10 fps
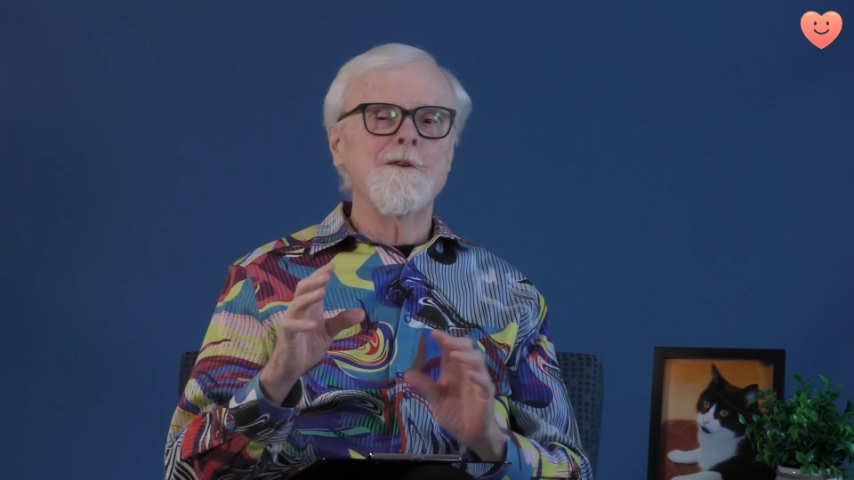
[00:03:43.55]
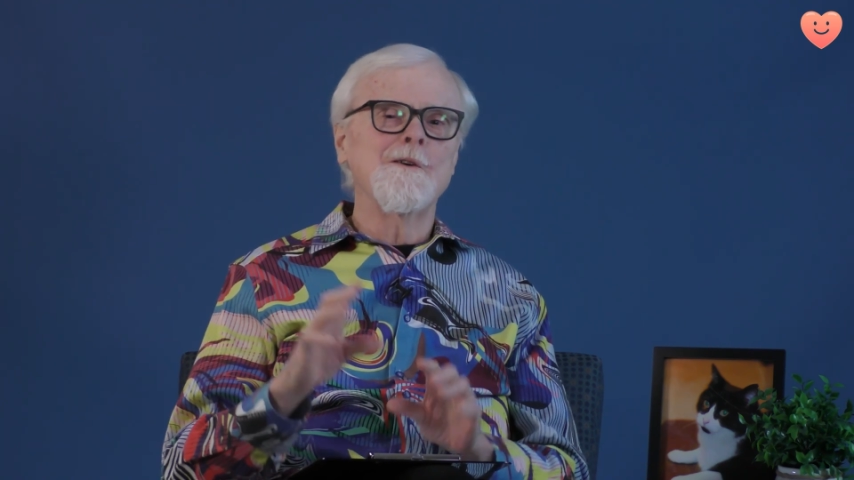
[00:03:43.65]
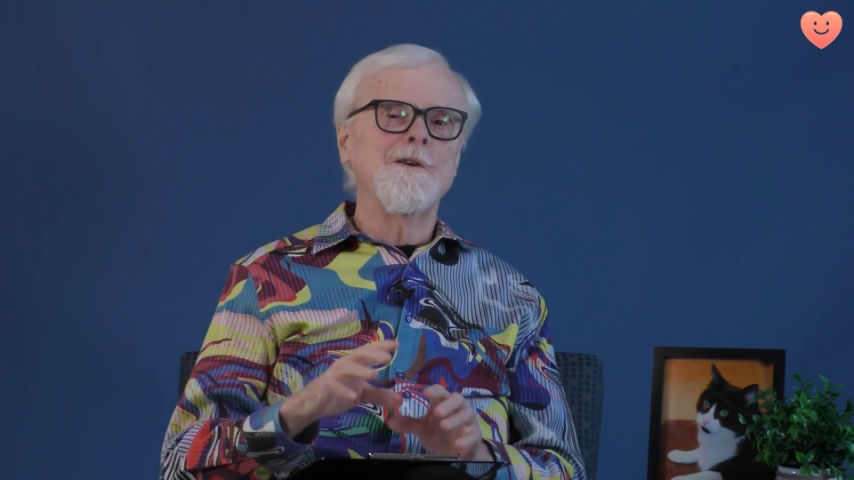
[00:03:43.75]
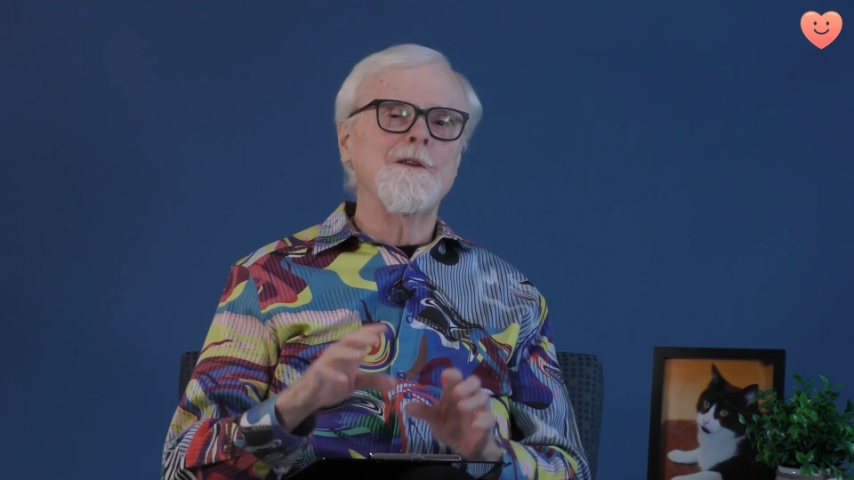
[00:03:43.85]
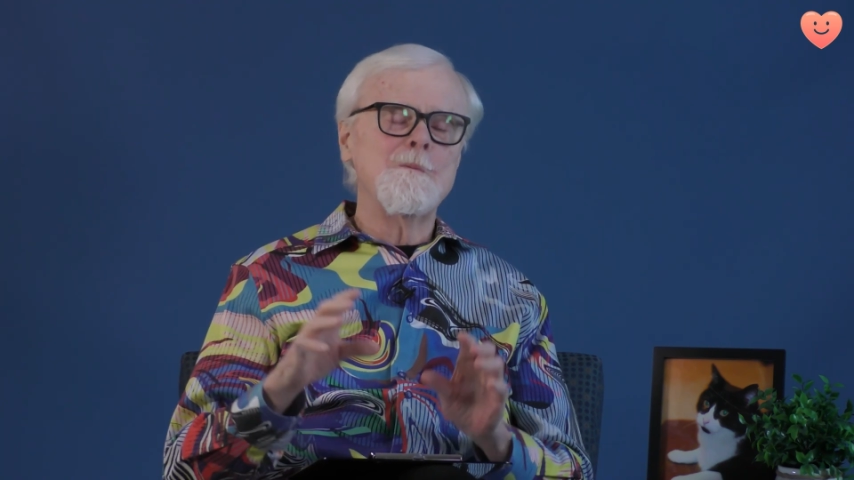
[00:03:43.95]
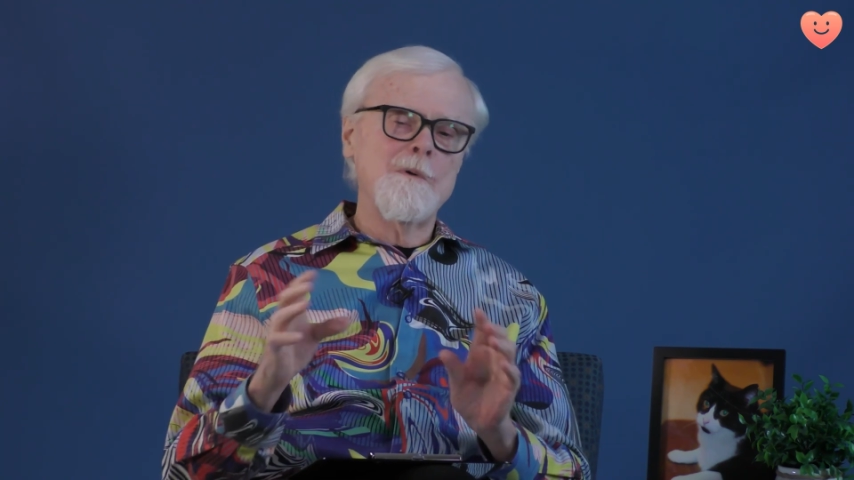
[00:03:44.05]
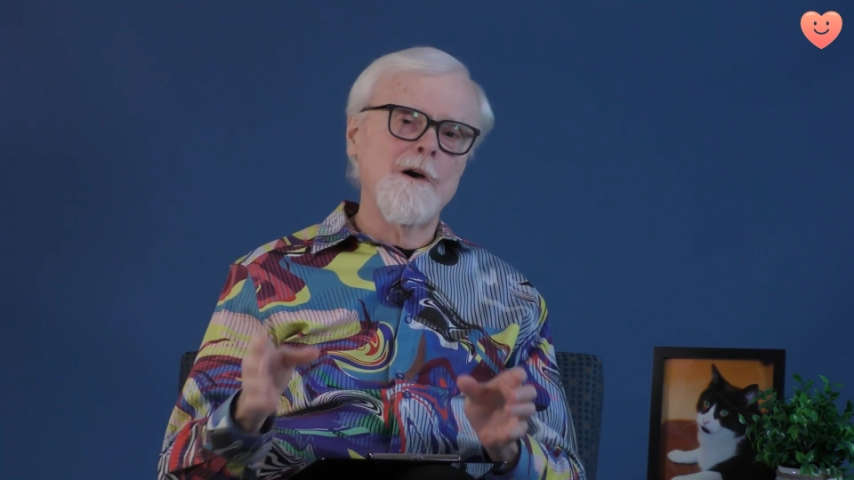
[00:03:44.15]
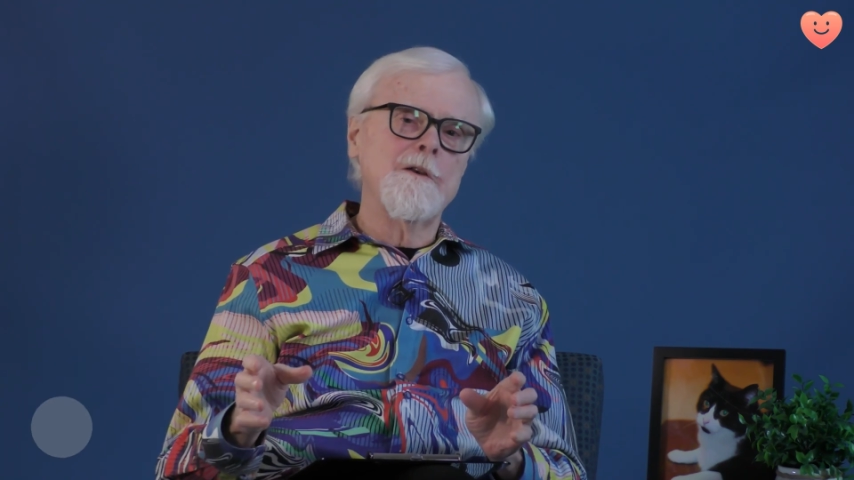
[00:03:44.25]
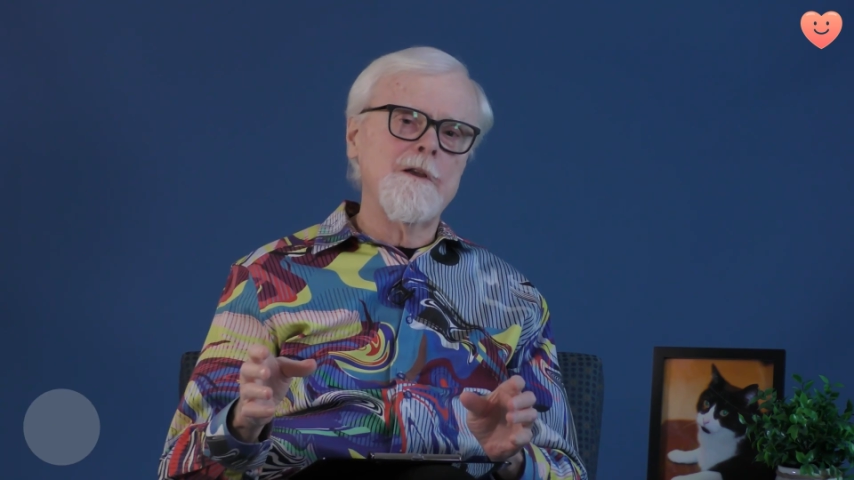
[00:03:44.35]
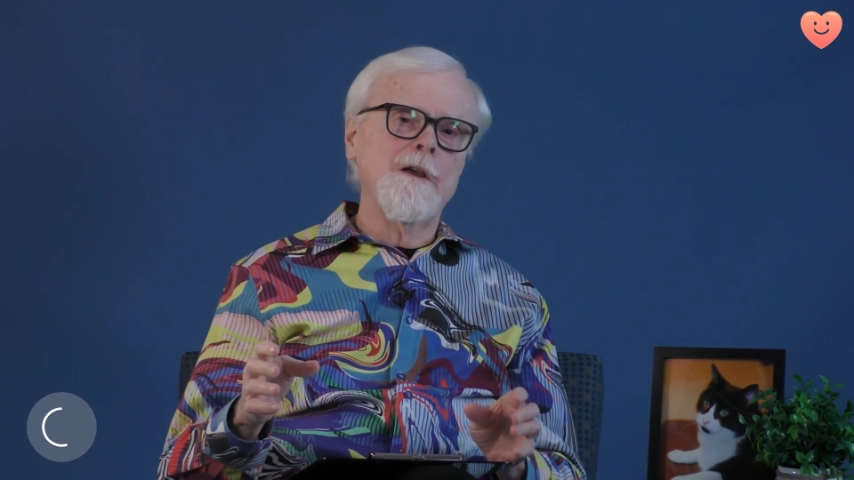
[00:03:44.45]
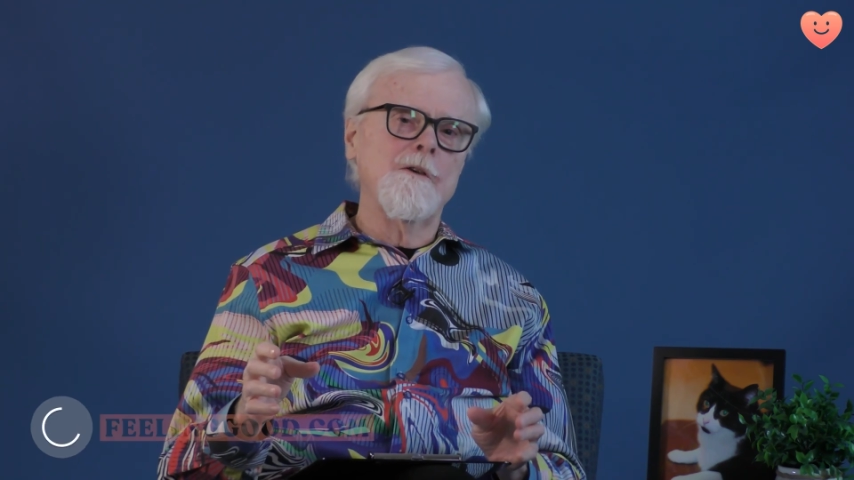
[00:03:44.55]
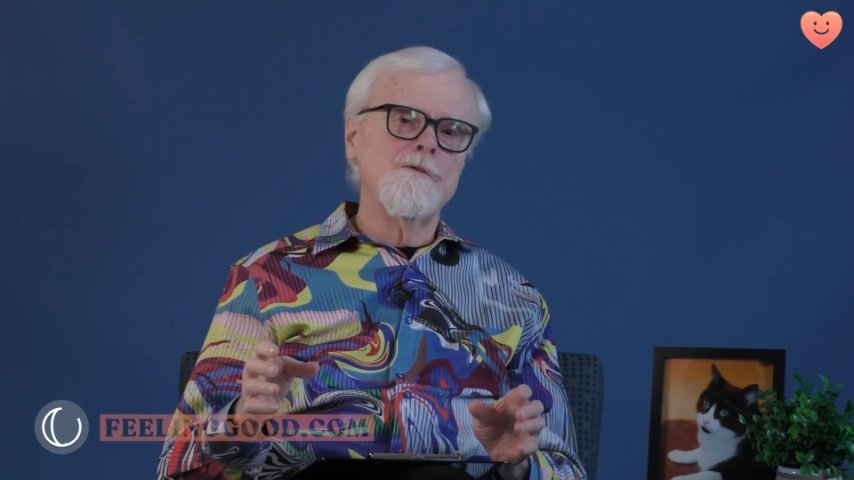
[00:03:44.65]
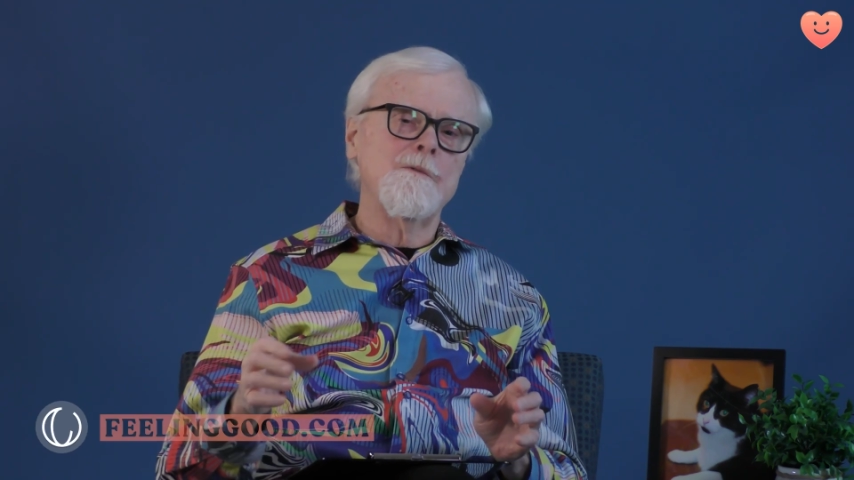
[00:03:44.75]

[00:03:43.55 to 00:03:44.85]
early podcasts.